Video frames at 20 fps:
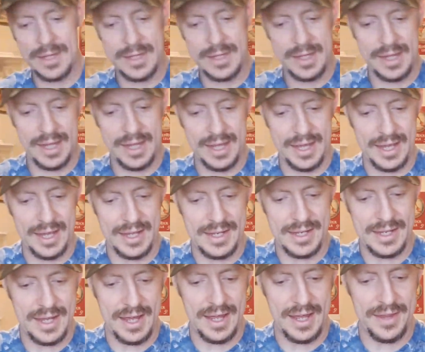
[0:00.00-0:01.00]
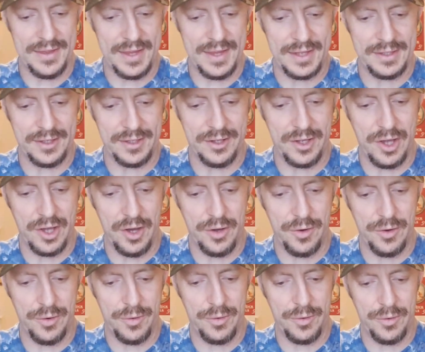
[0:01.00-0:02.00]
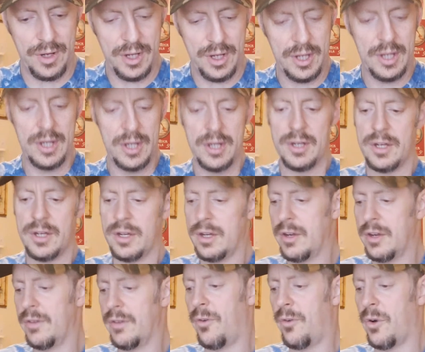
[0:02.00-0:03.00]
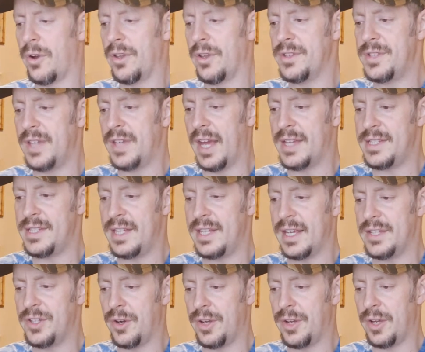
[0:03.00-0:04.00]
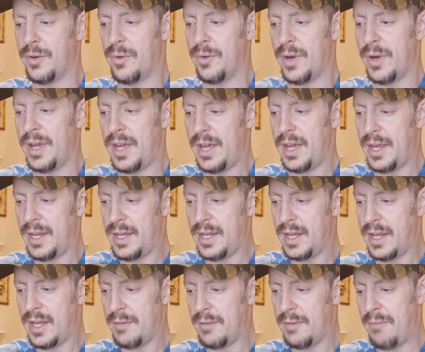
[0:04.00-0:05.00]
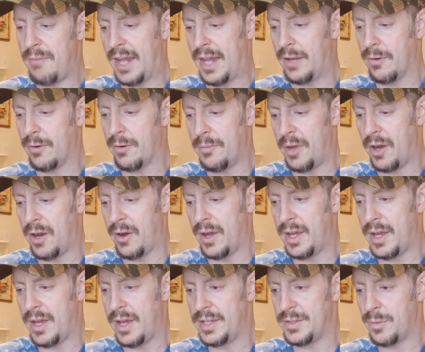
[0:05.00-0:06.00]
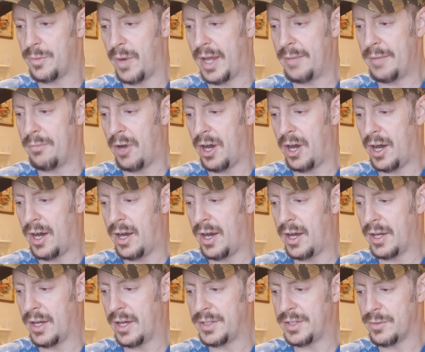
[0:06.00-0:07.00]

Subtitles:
And then you go forward, let's see, I see a Tony Gwynn, Manny Ramirez, Wade Boggs,